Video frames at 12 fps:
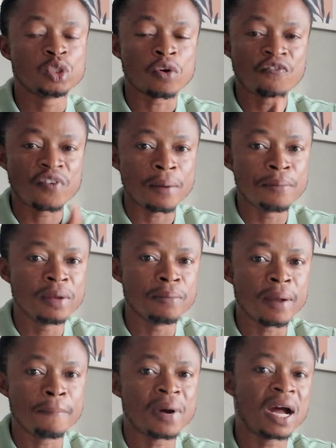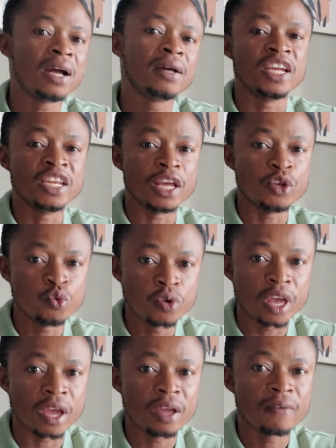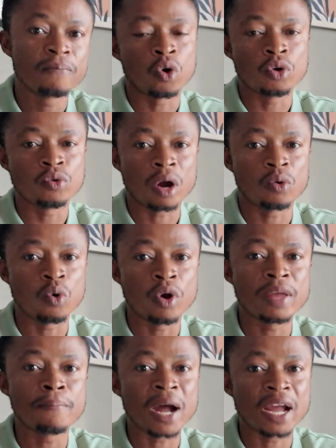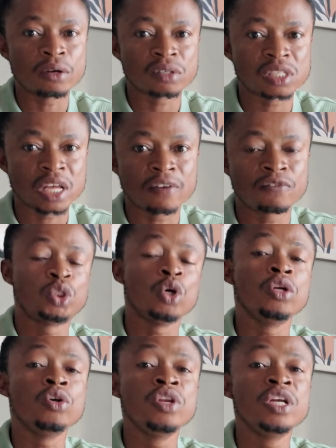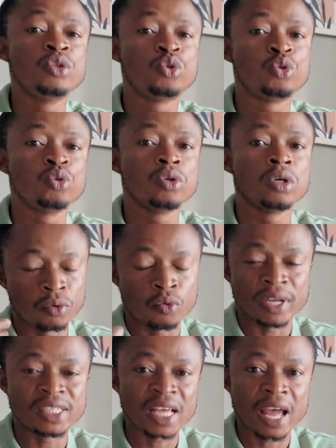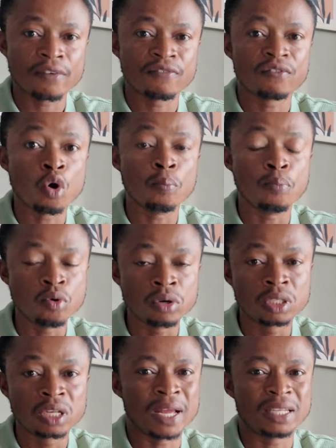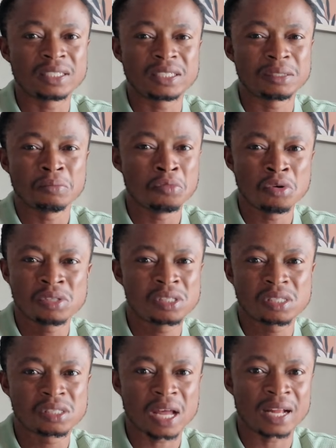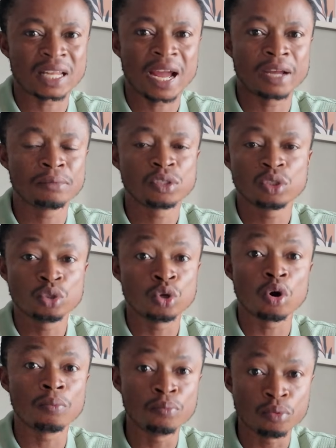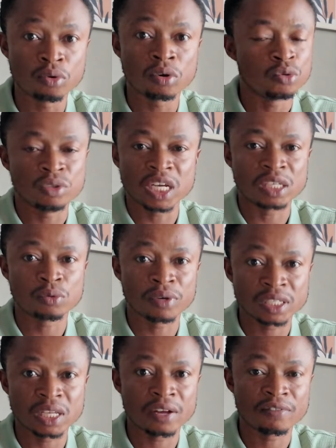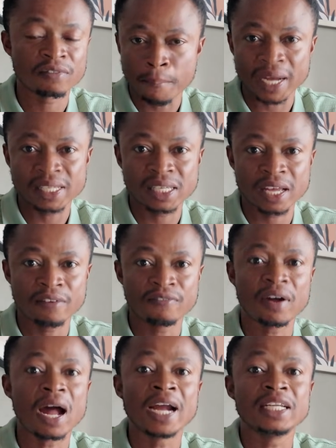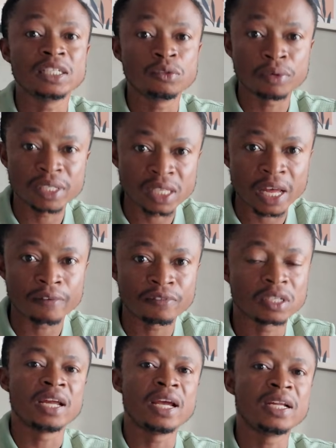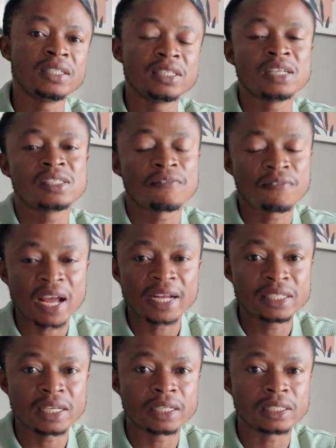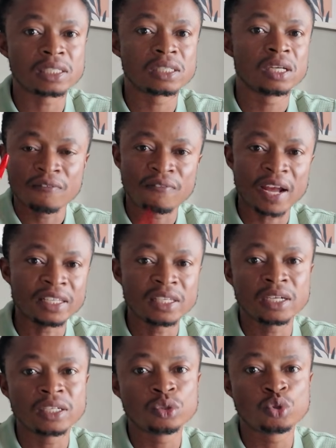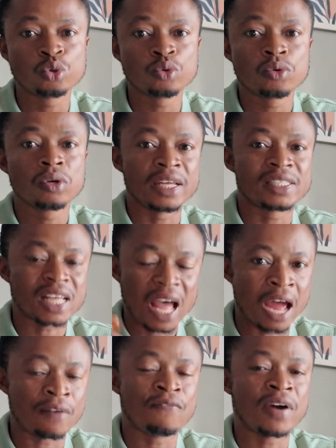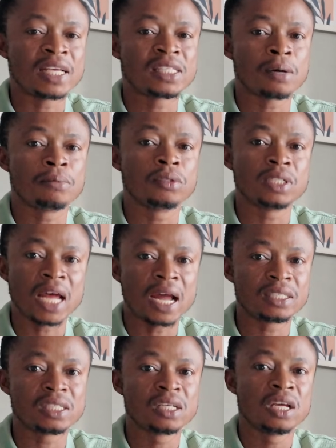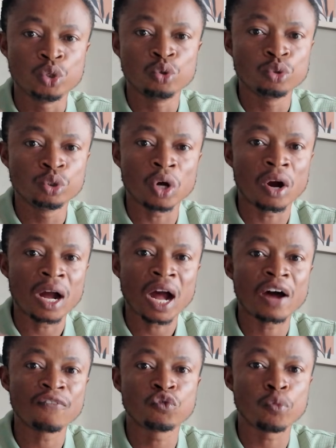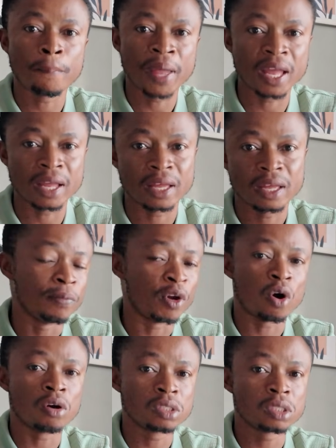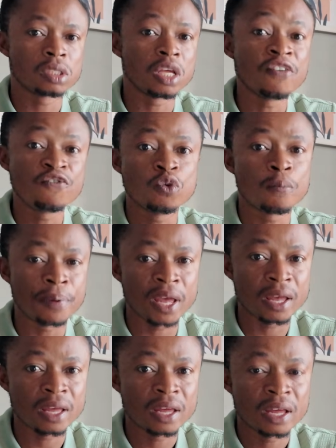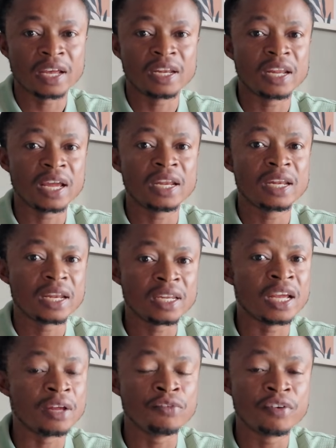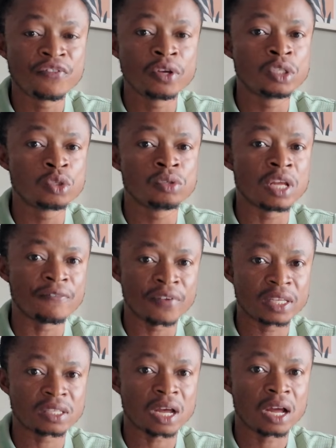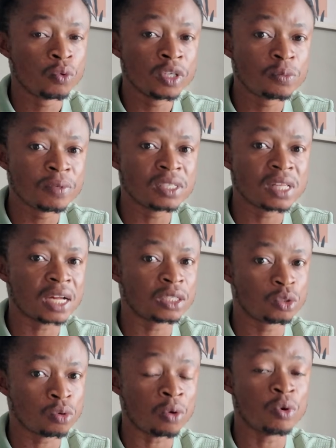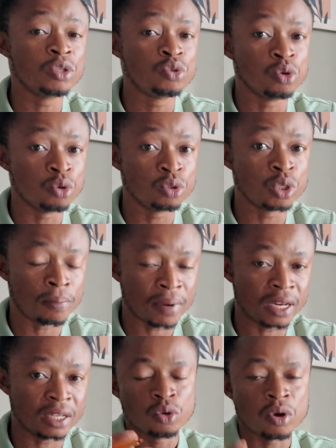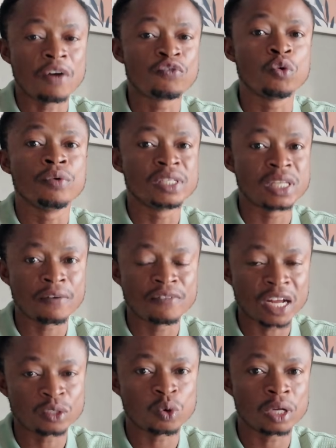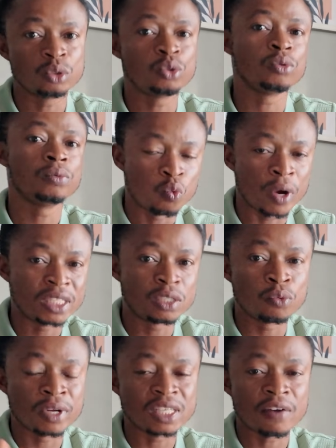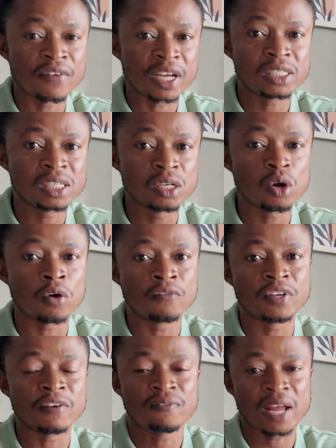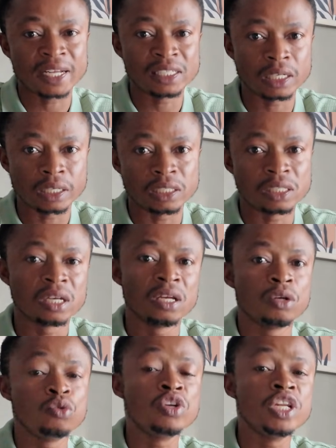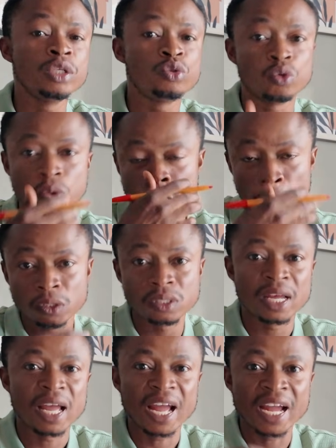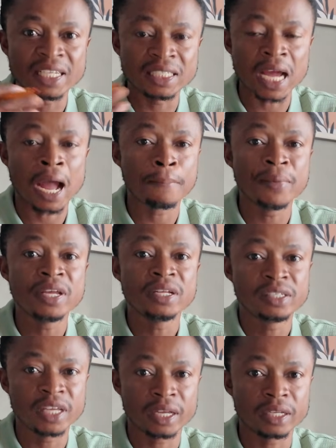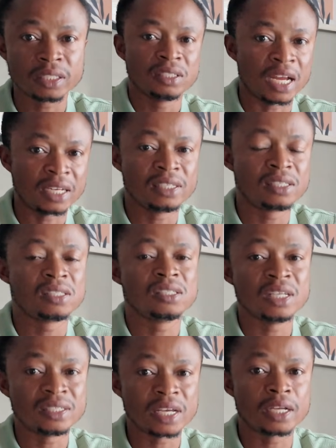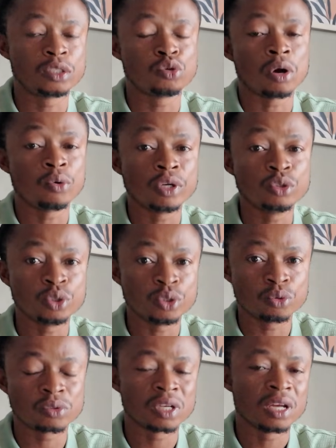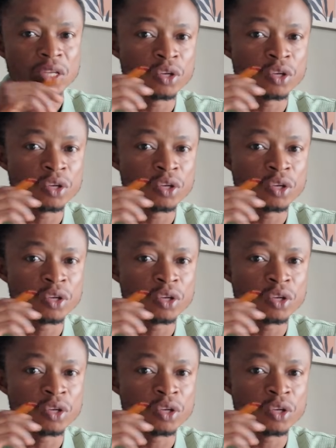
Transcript: your family member in the UK or you are going by yourself, so you need to reserve or book. But most at times you don't book, you just reserve. Myself, I did reserve. And then there's a flight ticket. The flight ticket too is advisable that you don't have to pay, because if you pay and then they refuse you the visa, which means that you are going to lose your money, you have to reserve that one too. With reservation of the flight ticket, you need to use a dummy ticket. That is the ticket you are going to use.